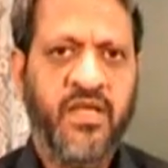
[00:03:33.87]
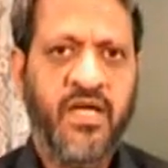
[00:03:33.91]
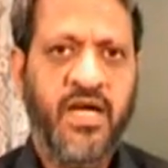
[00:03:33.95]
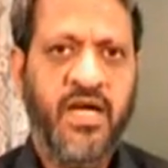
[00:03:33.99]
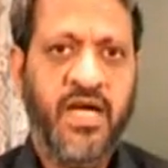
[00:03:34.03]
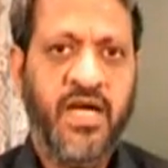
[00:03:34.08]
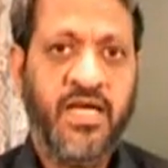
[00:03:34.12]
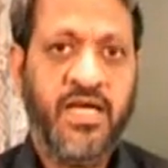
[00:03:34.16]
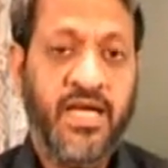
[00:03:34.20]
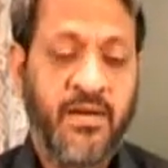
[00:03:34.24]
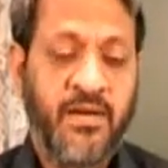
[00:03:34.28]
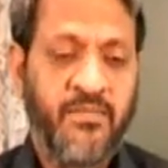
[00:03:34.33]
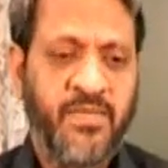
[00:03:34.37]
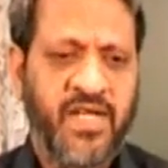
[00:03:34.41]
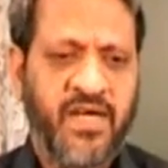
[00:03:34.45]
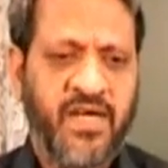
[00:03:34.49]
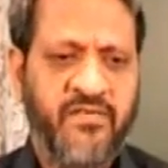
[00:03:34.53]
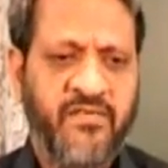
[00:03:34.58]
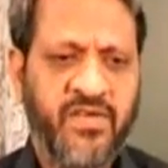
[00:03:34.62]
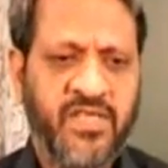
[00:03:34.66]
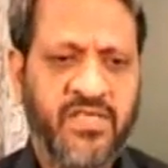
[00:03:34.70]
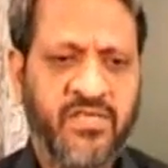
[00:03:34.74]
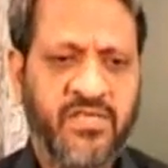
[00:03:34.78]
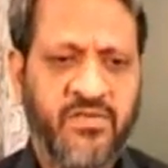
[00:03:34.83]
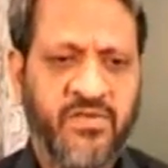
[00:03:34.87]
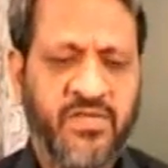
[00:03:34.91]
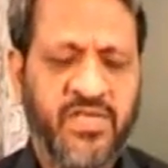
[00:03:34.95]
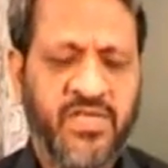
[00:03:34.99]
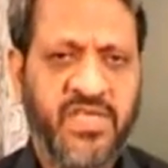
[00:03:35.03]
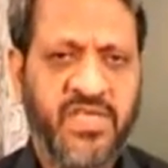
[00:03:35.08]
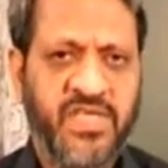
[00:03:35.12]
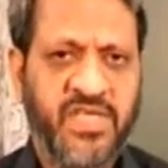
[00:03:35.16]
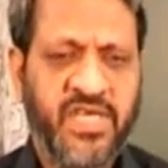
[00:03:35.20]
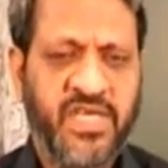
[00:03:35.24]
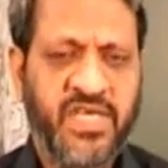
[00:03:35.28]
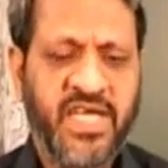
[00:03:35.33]
A camera which could
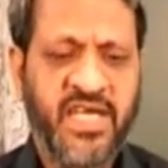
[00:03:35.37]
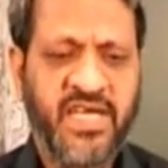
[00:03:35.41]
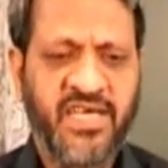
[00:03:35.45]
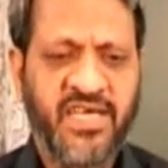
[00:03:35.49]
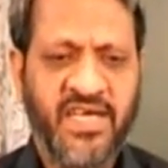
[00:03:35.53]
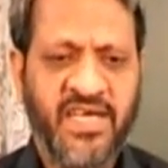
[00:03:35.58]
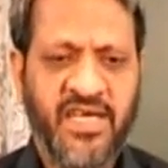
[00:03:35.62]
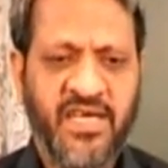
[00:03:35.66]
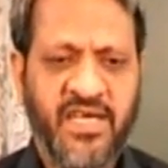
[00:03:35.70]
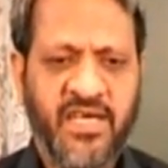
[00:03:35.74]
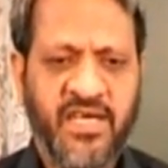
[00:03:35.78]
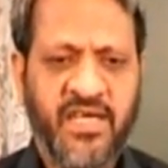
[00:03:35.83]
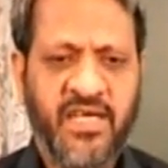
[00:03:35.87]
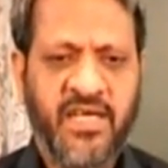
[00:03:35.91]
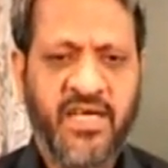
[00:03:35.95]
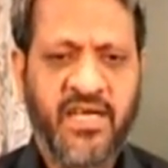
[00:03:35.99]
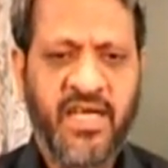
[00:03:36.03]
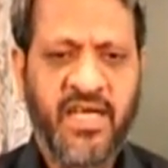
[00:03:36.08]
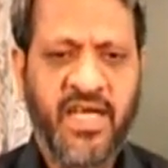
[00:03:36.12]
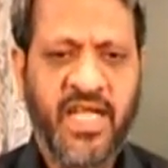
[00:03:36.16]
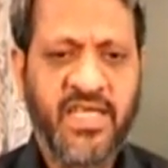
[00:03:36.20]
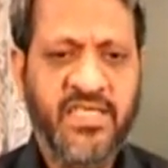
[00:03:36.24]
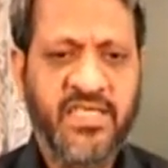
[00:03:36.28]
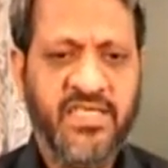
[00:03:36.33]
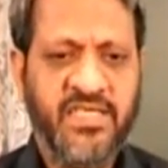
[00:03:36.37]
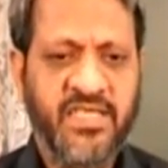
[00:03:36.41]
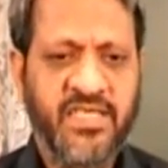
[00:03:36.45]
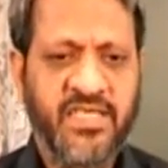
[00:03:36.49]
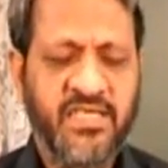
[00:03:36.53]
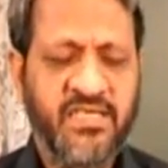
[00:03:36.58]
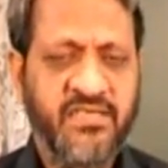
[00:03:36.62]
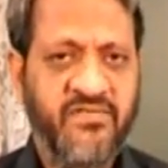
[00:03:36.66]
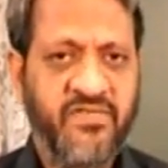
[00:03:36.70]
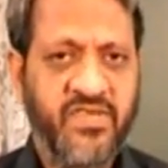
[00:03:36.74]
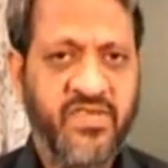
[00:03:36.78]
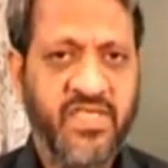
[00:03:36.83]
take
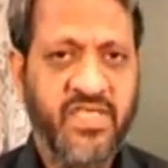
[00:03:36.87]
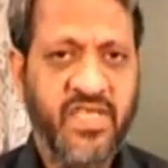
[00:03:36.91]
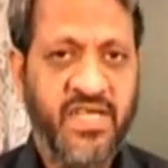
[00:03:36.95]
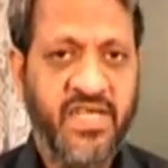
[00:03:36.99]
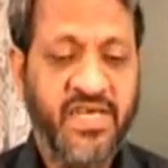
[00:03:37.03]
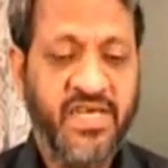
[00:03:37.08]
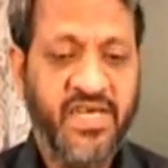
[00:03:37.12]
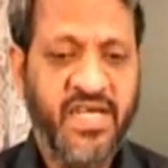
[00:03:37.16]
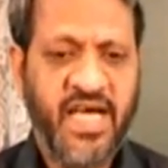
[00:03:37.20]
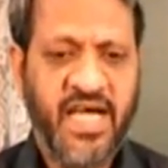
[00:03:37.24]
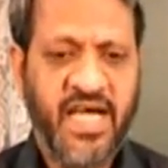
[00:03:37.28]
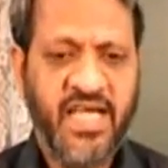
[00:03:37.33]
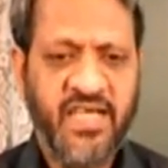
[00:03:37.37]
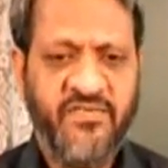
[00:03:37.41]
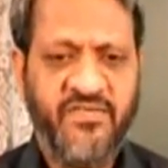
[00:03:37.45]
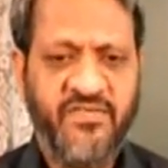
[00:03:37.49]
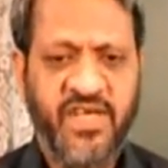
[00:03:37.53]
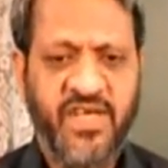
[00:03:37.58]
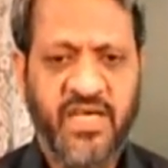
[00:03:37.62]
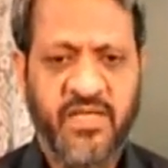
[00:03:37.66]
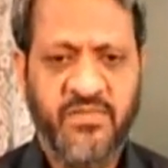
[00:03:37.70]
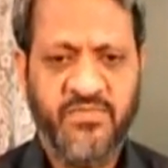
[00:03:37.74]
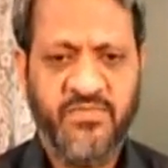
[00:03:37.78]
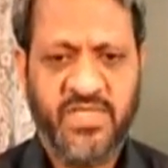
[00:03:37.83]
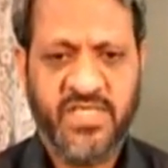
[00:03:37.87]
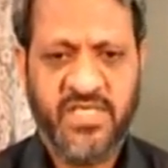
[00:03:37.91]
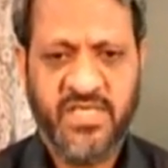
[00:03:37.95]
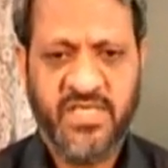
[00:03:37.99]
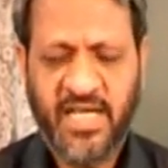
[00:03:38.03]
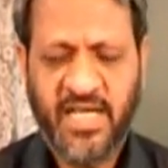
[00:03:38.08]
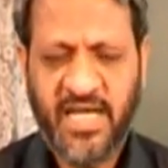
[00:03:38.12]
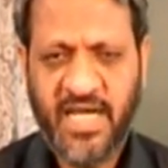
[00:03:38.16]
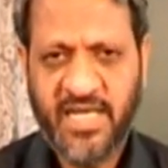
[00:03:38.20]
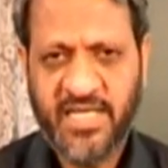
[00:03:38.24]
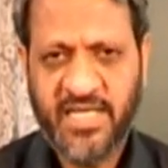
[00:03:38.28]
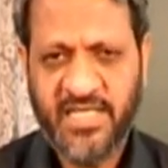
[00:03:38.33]
lenses with diaphragms
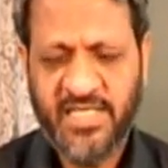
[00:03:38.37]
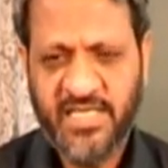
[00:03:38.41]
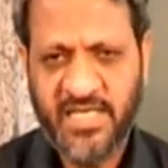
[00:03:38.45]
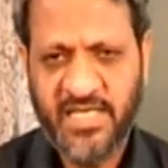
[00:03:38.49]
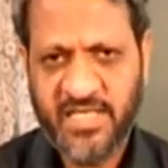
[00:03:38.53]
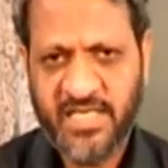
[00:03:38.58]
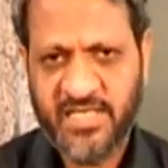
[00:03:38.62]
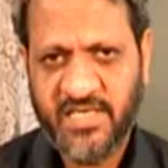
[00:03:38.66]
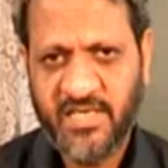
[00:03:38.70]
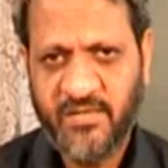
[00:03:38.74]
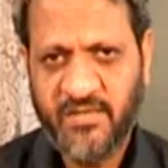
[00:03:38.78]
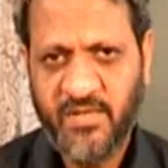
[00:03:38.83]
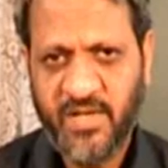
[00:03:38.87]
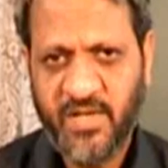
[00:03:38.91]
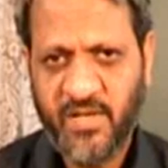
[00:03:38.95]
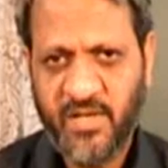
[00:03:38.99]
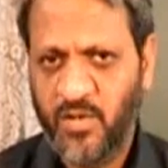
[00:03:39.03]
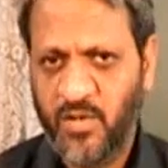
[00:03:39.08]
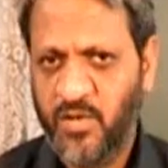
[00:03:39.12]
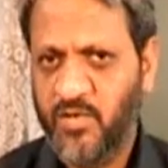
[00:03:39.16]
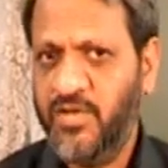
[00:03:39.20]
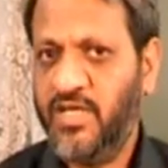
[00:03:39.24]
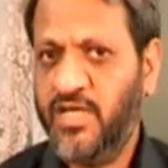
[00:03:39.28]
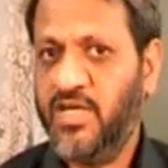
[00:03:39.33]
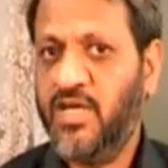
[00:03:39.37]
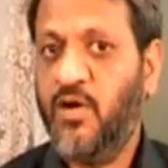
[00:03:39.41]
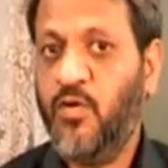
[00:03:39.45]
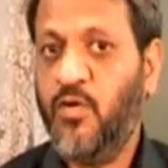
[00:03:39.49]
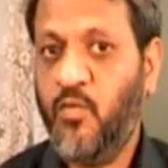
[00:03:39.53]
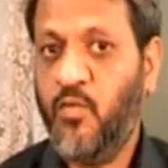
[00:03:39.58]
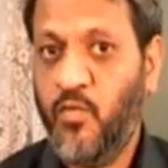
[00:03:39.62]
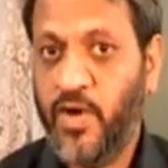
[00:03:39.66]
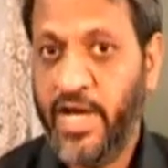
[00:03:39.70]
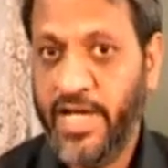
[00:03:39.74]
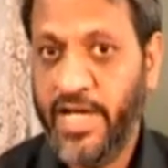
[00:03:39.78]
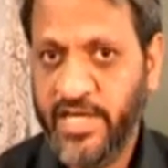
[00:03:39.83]
adjustable over a
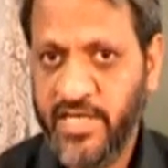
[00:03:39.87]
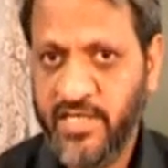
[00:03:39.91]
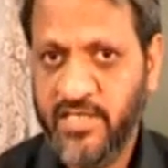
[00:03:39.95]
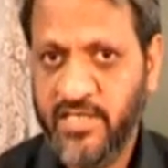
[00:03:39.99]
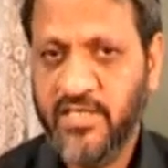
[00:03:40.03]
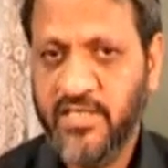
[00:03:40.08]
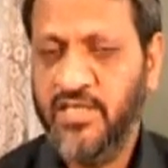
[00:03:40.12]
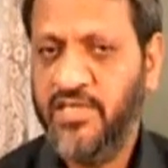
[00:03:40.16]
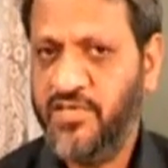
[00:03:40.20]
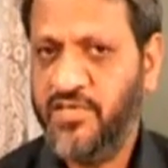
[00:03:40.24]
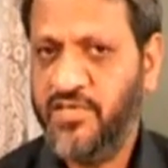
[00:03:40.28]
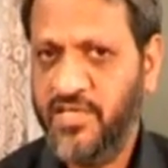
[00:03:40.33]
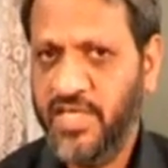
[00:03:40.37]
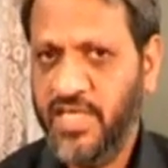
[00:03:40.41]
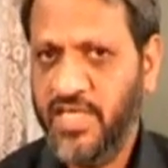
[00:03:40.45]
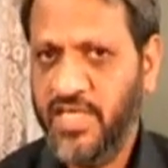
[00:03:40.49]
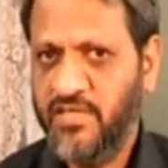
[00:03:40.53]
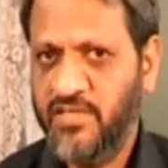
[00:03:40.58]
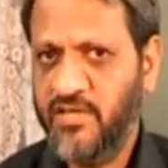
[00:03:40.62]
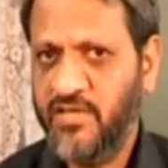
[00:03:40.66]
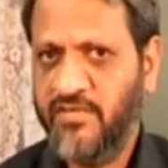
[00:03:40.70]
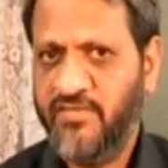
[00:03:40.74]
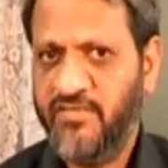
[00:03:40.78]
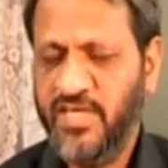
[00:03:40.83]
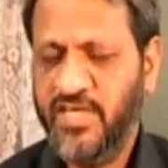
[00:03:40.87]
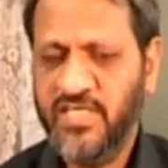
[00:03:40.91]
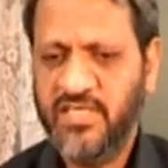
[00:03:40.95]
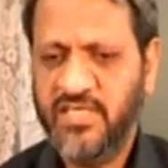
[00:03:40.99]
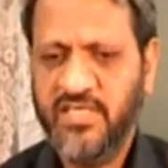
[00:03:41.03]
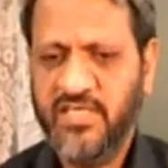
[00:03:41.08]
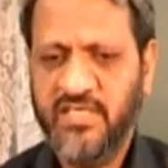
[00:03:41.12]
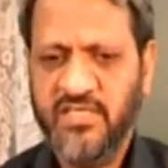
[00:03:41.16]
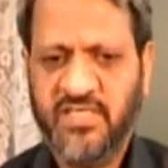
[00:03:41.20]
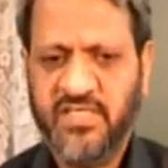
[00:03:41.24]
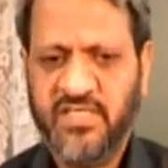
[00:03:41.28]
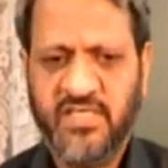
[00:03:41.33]
wide range of
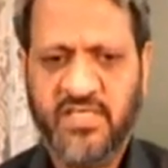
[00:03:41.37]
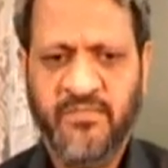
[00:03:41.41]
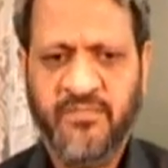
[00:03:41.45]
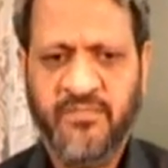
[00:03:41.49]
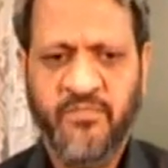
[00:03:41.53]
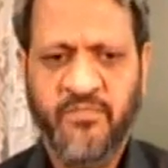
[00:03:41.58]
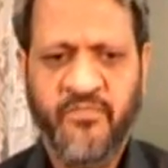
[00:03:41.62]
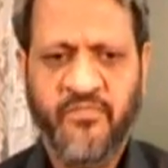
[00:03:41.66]
distance.